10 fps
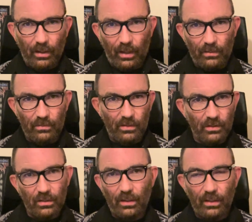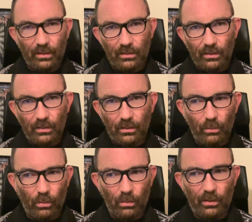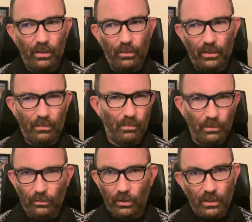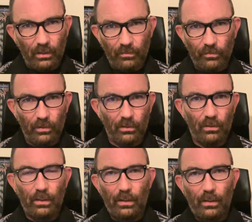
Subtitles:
and disconnected, or and looking for